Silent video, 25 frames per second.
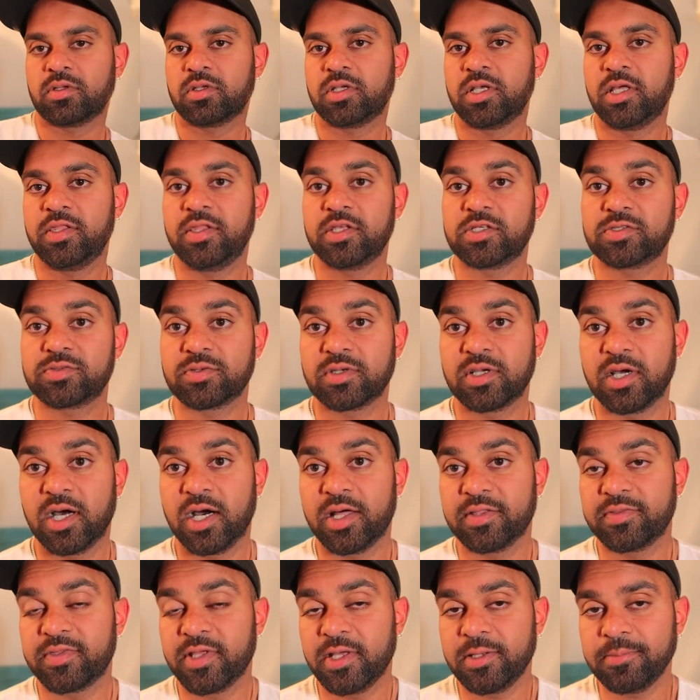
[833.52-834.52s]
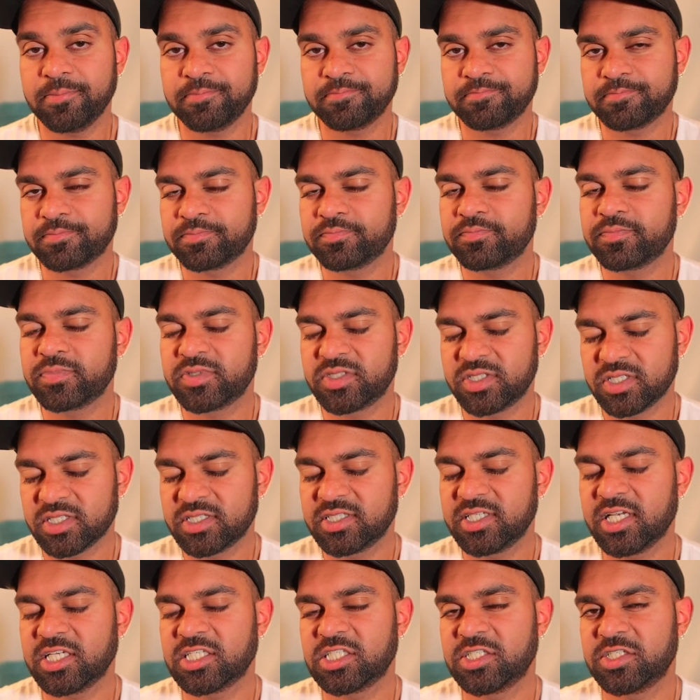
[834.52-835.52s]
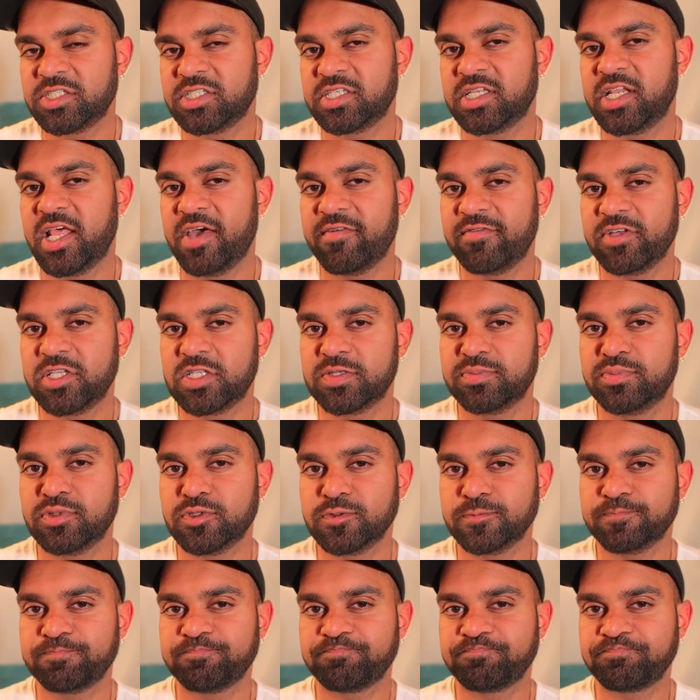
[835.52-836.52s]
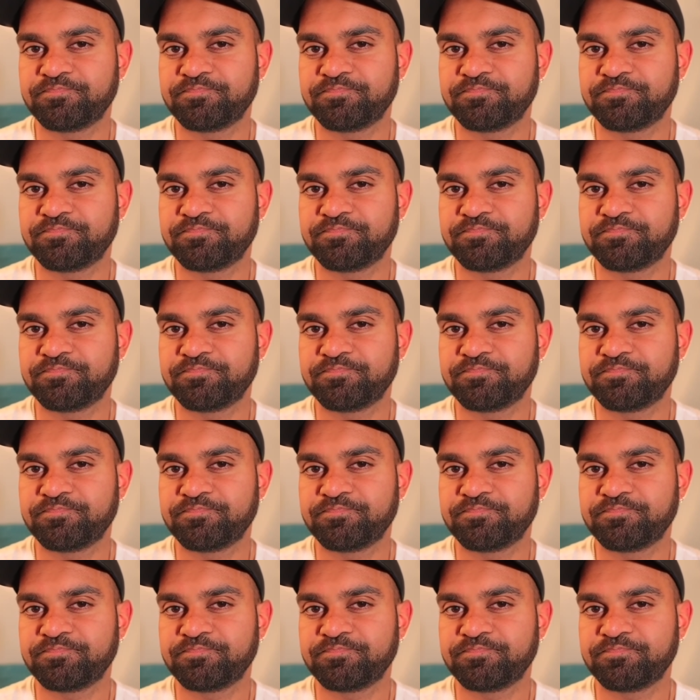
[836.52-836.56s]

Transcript: In this regard then, success is inevitable.